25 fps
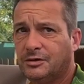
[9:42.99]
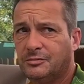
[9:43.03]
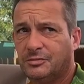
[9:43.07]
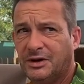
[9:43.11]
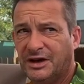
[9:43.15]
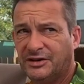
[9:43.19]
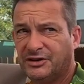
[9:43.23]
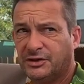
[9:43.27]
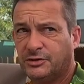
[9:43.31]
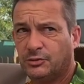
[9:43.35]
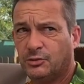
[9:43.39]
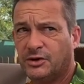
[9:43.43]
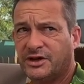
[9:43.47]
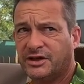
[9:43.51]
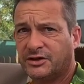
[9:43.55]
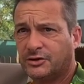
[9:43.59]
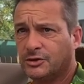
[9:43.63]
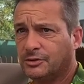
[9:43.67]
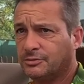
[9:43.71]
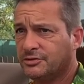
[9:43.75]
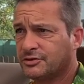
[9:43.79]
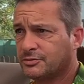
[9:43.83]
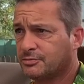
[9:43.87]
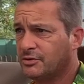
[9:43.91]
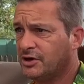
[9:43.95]
But I did wake
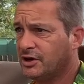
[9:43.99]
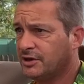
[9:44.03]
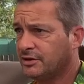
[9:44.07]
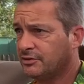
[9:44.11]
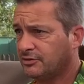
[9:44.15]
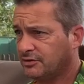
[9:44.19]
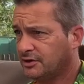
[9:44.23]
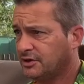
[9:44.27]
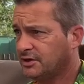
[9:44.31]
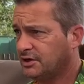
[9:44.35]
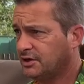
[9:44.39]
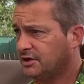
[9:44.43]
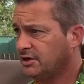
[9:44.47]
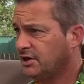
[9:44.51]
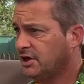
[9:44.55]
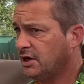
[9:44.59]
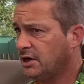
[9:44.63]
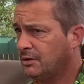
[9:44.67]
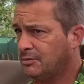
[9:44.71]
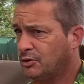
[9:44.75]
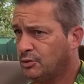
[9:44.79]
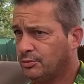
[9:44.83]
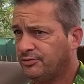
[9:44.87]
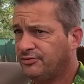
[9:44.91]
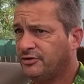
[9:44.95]
up this morning thinking, yeah,
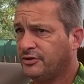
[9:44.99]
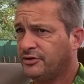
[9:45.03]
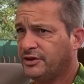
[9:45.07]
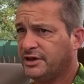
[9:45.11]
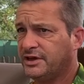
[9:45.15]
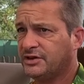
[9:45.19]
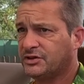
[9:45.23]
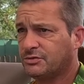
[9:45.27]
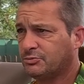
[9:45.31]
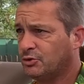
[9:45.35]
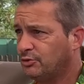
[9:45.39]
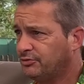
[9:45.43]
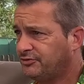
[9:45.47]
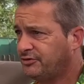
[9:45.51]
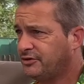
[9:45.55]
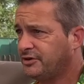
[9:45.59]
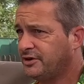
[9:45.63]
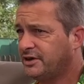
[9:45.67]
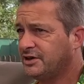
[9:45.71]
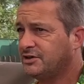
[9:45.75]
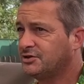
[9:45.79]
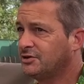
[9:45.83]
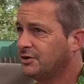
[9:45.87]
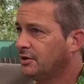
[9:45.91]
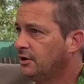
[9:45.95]
I'm up for this, I'm up for
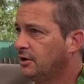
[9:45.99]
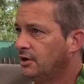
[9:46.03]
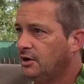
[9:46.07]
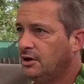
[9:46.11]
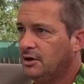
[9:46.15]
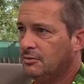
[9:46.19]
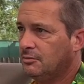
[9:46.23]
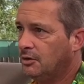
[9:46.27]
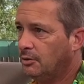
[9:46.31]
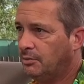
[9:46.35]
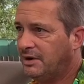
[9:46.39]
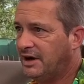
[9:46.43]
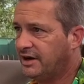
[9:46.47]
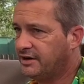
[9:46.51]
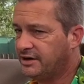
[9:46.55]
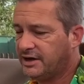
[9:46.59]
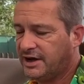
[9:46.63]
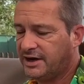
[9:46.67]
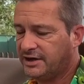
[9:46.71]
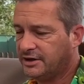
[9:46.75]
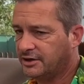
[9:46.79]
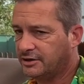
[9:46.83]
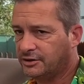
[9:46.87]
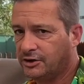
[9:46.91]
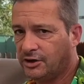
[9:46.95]
this. But by
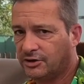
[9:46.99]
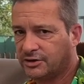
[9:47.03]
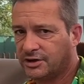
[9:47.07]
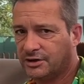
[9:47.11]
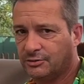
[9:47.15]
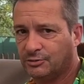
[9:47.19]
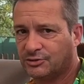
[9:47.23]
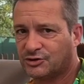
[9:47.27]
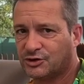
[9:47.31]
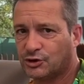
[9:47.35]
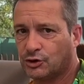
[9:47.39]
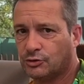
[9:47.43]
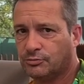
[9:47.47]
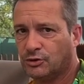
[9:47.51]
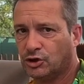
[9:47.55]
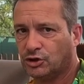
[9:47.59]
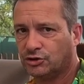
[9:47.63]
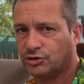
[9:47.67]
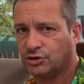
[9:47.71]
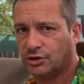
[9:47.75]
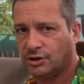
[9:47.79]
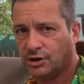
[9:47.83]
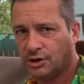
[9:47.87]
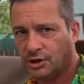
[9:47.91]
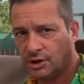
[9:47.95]
nine o'clock it was too
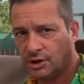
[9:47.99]
much.